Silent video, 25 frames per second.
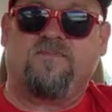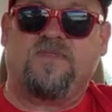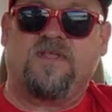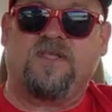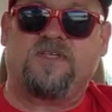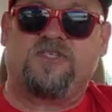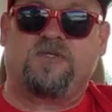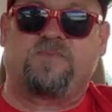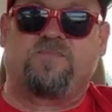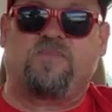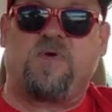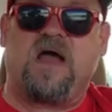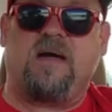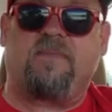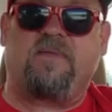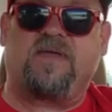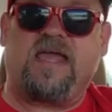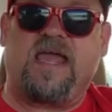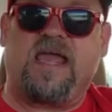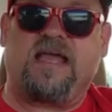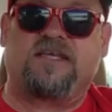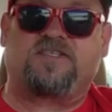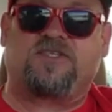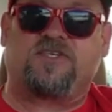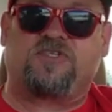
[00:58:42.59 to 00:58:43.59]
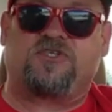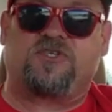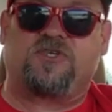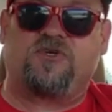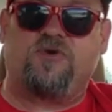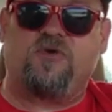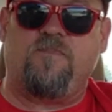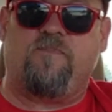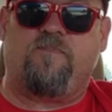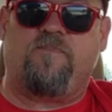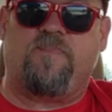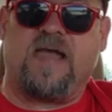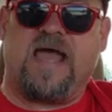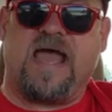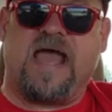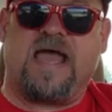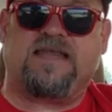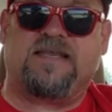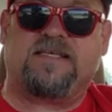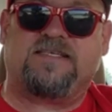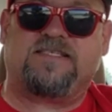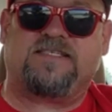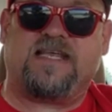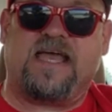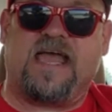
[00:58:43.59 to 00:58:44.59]
This is probably has the two
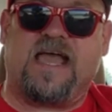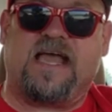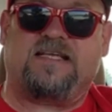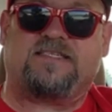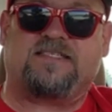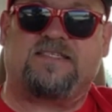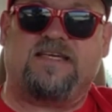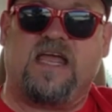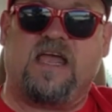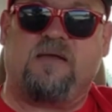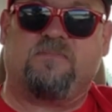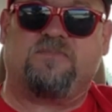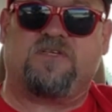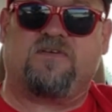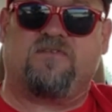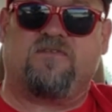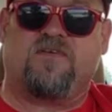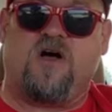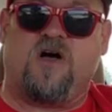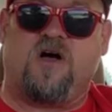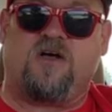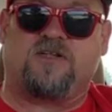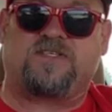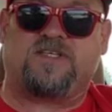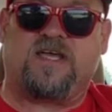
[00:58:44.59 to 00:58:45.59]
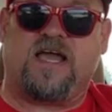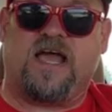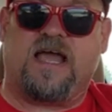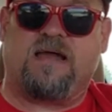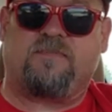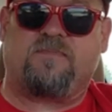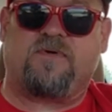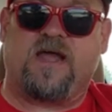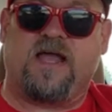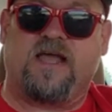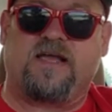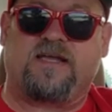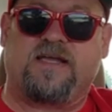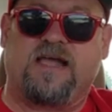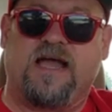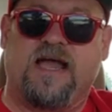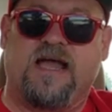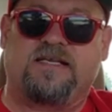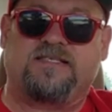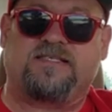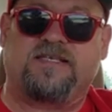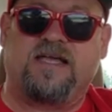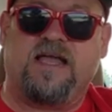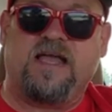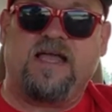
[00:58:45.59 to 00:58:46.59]
baddest ass names of all time, right,
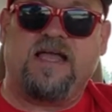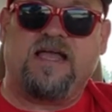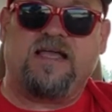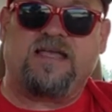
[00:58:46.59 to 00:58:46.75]
guys?